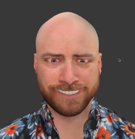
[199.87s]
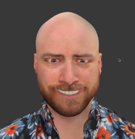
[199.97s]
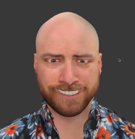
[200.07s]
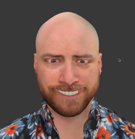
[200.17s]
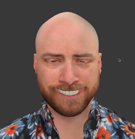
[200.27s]

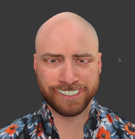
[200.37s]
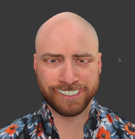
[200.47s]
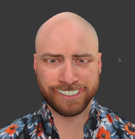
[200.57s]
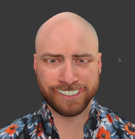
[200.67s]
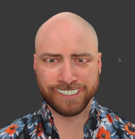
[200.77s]

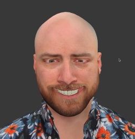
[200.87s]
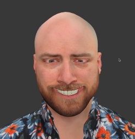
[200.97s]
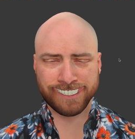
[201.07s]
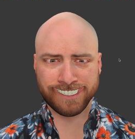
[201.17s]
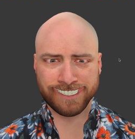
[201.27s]

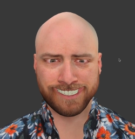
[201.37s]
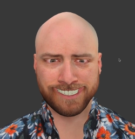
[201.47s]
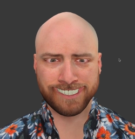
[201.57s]
(no one is talking)